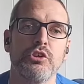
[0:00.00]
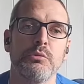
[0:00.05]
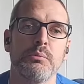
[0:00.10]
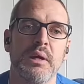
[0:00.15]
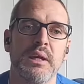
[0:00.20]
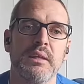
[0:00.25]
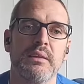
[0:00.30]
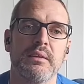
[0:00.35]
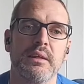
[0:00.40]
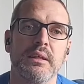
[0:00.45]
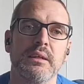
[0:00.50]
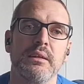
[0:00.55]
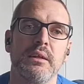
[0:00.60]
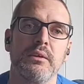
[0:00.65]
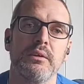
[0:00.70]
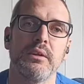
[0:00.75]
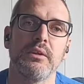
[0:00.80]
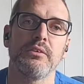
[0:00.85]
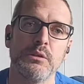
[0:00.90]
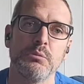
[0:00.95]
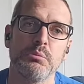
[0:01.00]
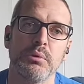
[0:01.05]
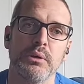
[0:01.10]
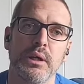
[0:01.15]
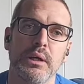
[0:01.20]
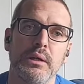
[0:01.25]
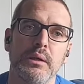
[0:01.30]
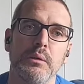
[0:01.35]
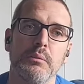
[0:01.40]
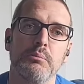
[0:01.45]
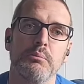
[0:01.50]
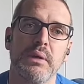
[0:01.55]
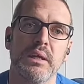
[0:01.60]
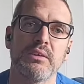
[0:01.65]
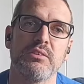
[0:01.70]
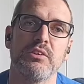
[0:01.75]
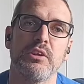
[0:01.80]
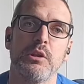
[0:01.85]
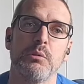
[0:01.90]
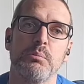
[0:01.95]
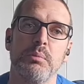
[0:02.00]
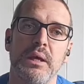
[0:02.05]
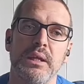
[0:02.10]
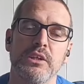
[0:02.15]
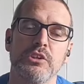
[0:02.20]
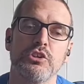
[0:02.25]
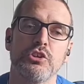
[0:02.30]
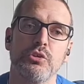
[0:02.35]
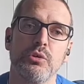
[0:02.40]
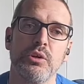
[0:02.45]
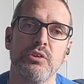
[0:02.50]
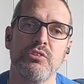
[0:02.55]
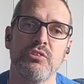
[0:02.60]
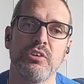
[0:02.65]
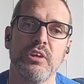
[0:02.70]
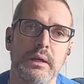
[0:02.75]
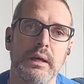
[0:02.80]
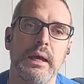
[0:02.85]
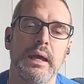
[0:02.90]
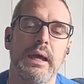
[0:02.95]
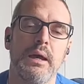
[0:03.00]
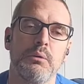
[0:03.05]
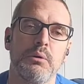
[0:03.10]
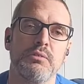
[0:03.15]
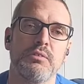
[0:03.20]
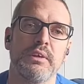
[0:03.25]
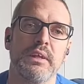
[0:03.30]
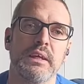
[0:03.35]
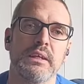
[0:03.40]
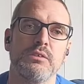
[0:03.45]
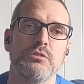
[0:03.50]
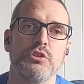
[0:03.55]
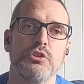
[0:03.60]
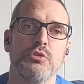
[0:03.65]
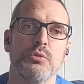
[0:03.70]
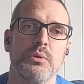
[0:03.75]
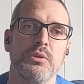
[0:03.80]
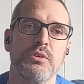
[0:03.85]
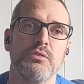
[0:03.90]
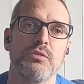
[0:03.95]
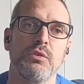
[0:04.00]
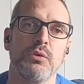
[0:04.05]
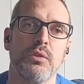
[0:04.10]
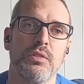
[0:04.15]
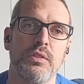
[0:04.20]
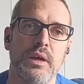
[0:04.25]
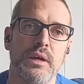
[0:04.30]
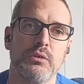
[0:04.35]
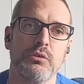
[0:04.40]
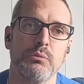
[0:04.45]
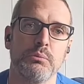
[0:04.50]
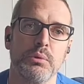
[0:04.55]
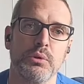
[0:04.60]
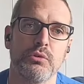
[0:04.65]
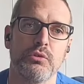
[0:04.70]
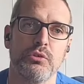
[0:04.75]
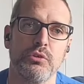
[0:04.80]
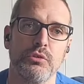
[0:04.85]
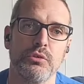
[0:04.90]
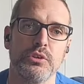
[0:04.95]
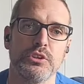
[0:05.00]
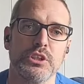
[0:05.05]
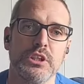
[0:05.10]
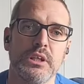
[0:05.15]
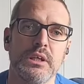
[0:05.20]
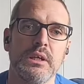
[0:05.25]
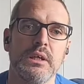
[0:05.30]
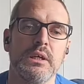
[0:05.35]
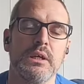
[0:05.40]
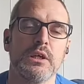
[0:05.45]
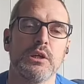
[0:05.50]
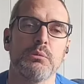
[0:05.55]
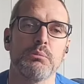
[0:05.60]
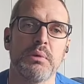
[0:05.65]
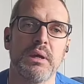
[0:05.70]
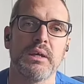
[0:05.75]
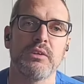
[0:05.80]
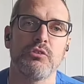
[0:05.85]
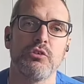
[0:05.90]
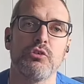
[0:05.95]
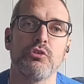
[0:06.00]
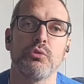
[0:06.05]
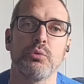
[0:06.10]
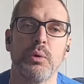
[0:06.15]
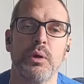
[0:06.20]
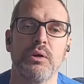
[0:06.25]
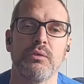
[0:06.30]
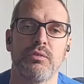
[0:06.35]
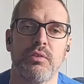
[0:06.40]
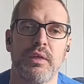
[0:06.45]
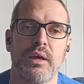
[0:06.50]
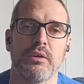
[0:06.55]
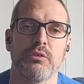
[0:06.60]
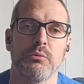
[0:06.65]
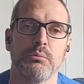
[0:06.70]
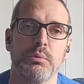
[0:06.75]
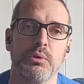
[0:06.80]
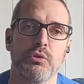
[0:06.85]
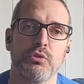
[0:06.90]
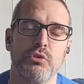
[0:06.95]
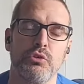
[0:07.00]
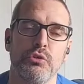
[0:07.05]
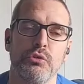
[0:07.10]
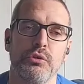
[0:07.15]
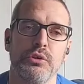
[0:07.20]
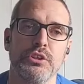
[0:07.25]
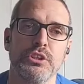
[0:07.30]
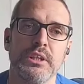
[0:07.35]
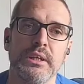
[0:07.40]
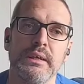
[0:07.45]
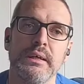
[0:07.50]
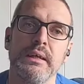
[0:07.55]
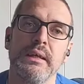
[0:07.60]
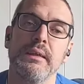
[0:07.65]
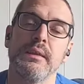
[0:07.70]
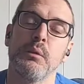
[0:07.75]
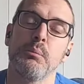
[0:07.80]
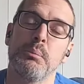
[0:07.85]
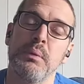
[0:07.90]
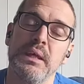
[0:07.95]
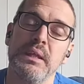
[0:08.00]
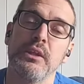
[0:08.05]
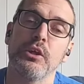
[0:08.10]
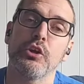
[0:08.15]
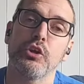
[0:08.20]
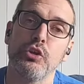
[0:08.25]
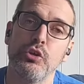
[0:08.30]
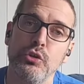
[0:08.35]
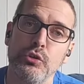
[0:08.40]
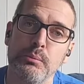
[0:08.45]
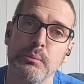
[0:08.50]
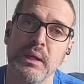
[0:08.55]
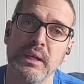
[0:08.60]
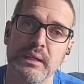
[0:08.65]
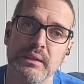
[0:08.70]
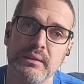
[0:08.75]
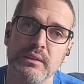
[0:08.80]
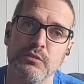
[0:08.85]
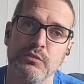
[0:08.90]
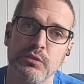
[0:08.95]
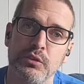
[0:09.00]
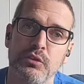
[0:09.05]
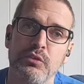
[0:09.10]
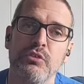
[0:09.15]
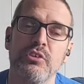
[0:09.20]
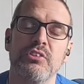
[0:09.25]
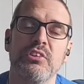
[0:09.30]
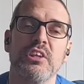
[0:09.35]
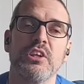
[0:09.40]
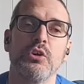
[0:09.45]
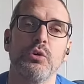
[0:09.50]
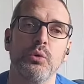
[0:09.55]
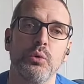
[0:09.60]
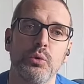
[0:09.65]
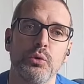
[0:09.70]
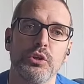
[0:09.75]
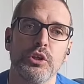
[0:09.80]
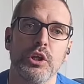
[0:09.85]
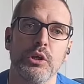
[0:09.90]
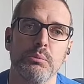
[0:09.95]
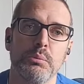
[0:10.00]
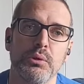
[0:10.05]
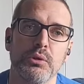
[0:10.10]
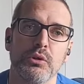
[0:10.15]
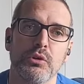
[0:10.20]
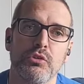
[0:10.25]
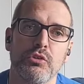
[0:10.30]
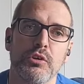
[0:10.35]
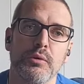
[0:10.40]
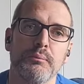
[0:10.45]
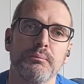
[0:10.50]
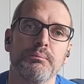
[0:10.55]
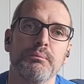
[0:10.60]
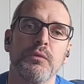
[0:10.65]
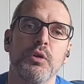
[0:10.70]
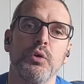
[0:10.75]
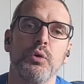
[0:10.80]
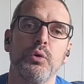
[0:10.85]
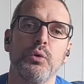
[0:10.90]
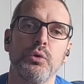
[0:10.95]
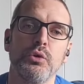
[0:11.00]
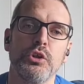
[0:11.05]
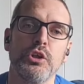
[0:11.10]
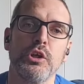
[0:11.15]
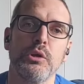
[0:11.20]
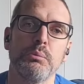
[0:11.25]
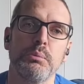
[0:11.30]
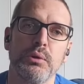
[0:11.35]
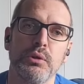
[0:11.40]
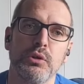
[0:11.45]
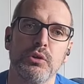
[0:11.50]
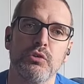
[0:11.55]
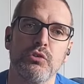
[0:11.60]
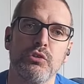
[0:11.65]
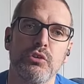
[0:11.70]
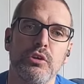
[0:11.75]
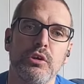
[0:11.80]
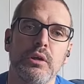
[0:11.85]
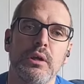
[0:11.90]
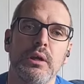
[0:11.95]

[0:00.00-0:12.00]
you may think that the Libra makes it a better choice. However, that gives you 24,000 book storage compared to 12,000 book storage. The bit that could make a difference is in audiobooks. Audiobooks,